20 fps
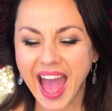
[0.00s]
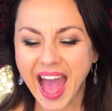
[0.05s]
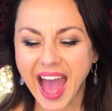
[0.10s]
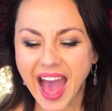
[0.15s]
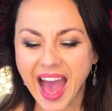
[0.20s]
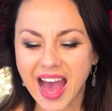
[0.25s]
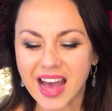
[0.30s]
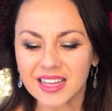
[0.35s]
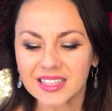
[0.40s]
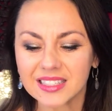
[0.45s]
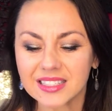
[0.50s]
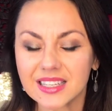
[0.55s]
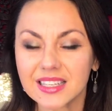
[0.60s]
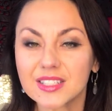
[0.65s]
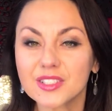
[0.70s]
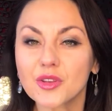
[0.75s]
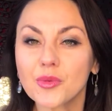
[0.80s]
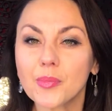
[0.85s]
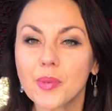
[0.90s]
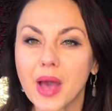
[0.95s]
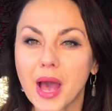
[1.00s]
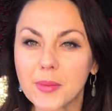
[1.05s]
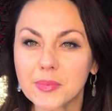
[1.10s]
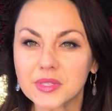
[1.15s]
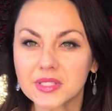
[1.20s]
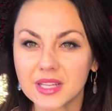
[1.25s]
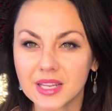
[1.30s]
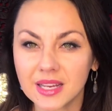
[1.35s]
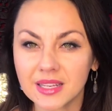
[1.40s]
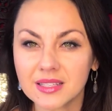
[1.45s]
And so
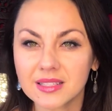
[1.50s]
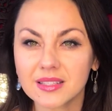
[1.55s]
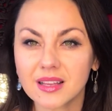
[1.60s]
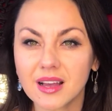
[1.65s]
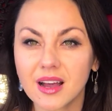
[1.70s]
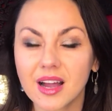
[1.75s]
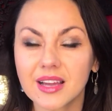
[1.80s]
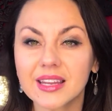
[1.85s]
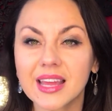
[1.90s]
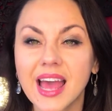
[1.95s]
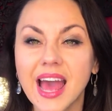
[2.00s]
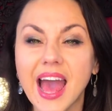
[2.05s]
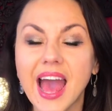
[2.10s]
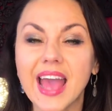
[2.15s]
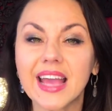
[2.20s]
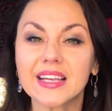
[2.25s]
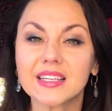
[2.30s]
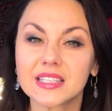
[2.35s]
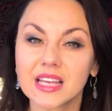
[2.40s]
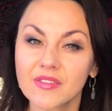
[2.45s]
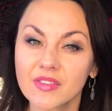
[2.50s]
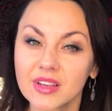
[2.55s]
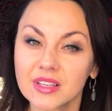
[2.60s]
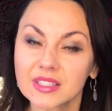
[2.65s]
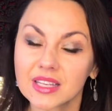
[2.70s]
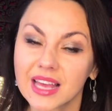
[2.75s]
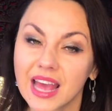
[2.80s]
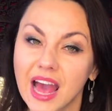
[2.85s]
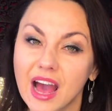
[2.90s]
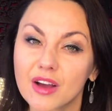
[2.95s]
perhaps setting aside a savings
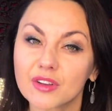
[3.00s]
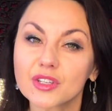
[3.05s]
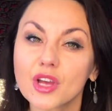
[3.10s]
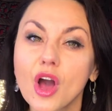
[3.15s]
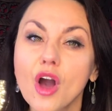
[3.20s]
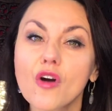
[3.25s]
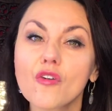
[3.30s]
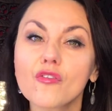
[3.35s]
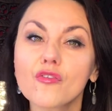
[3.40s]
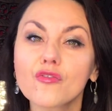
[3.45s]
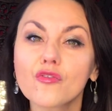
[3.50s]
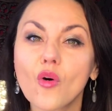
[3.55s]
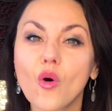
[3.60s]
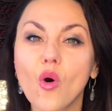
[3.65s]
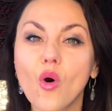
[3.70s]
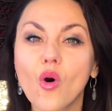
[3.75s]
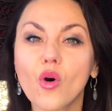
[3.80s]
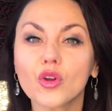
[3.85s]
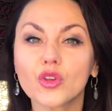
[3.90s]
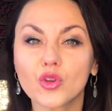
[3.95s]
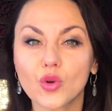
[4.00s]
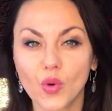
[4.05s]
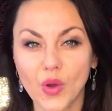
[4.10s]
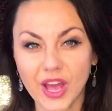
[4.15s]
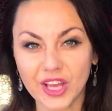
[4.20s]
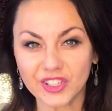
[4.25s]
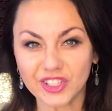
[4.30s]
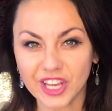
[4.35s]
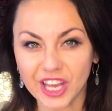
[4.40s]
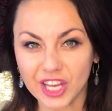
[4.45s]
account for your
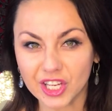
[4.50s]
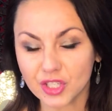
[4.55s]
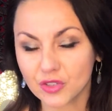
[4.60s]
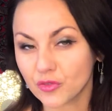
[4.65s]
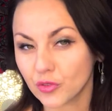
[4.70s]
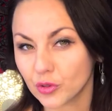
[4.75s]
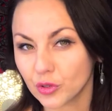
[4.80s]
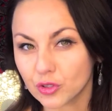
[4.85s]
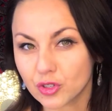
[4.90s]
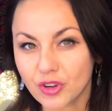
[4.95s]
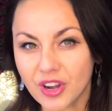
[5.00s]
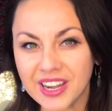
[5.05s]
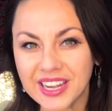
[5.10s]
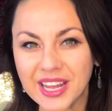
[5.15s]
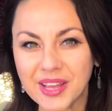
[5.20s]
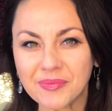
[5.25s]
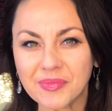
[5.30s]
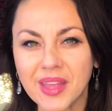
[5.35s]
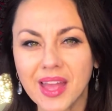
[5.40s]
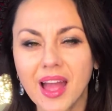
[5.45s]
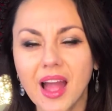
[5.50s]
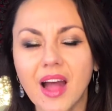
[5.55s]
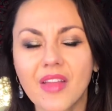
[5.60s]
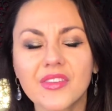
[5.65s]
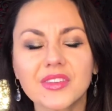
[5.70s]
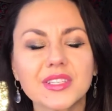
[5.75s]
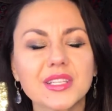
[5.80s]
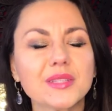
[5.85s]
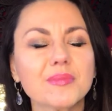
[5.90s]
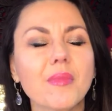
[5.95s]
education, for your training. And
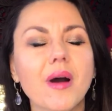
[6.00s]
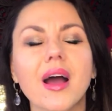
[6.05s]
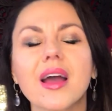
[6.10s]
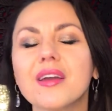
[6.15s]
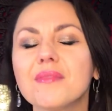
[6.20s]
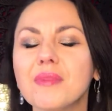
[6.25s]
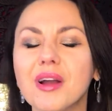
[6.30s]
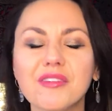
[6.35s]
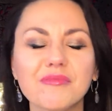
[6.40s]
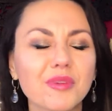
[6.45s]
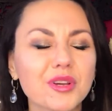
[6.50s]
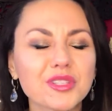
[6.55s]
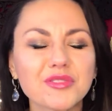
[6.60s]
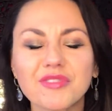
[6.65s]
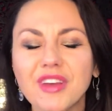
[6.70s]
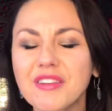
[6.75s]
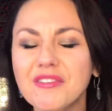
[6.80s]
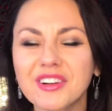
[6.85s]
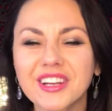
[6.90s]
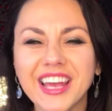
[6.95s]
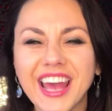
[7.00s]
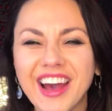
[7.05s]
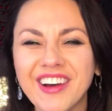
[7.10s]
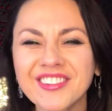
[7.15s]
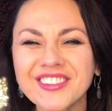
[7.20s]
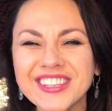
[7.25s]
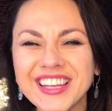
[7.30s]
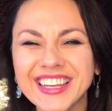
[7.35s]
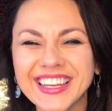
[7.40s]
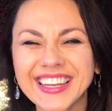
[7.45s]
this is my most favorite
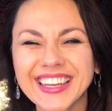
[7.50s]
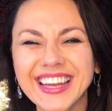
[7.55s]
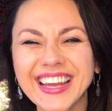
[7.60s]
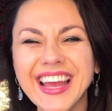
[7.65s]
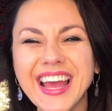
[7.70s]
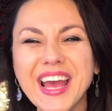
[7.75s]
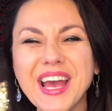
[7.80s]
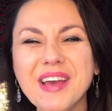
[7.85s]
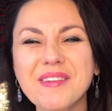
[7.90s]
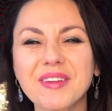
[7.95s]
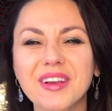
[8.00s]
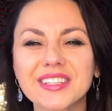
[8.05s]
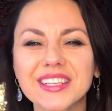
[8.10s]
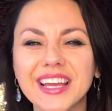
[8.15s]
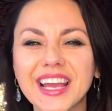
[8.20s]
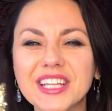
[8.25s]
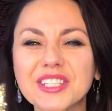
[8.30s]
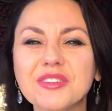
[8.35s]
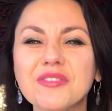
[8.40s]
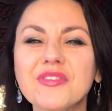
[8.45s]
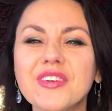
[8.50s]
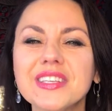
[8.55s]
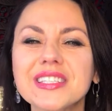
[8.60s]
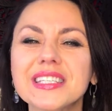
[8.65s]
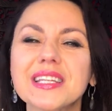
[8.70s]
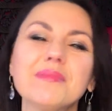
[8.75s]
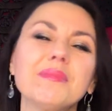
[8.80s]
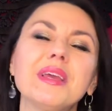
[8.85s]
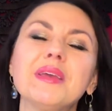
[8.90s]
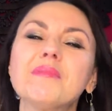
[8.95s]
account because I get to
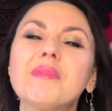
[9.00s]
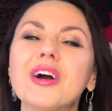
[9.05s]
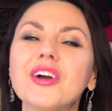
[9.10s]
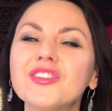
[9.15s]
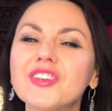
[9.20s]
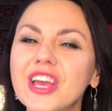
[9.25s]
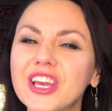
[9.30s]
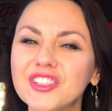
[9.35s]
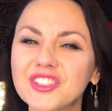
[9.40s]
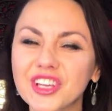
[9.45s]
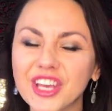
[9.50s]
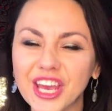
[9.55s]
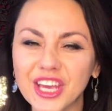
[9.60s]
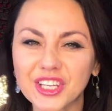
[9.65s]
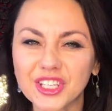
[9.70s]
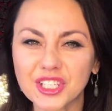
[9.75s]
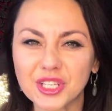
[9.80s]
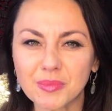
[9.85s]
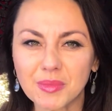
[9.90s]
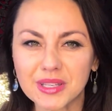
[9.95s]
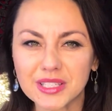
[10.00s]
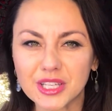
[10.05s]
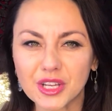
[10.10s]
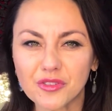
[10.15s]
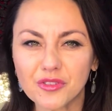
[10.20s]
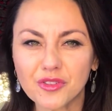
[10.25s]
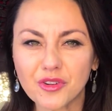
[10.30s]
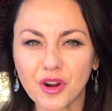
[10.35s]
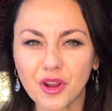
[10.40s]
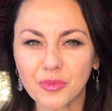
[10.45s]
invest in me, my education, my
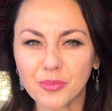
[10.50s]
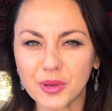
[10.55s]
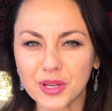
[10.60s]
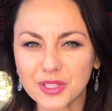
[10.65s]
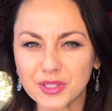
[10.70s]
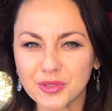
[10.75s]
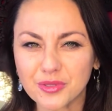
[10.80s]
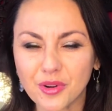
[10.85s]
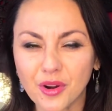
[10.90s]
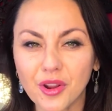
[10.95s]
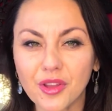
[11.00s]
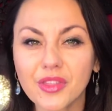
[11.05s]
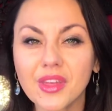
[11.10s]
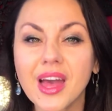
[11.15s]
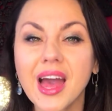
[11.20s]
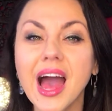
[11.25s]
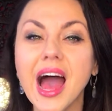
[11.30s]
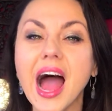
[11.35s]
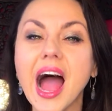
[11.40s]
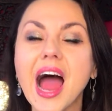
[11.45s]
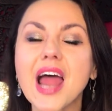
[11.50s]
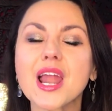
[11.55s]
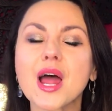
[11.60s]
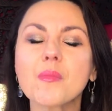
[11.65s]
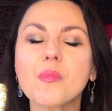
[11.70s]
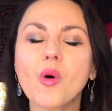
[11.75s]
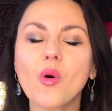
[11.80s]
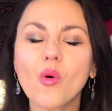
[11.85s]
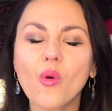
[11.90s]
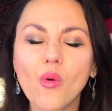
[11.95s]
self-growth, personal growth, and
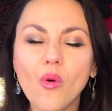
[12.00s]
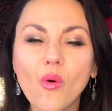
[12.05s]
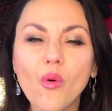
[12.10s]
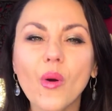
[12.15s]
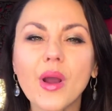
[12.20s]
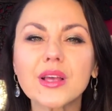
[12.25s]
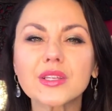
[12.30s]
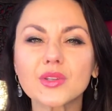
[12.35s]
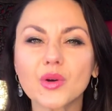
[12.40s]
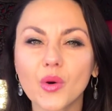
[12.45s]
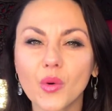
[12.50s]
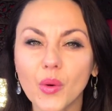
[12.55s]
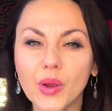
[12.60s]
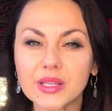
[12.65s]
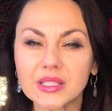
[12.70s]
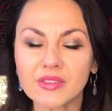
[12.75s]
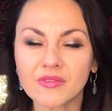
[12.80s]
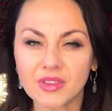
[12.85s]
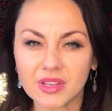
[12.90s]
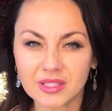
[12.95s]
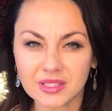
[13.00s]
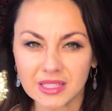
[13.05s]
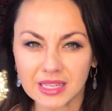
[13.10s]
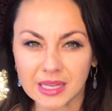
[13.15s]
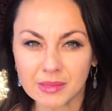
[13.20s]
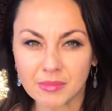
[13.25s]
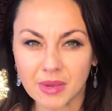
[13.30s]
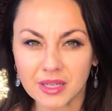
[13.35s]
I'm always investing in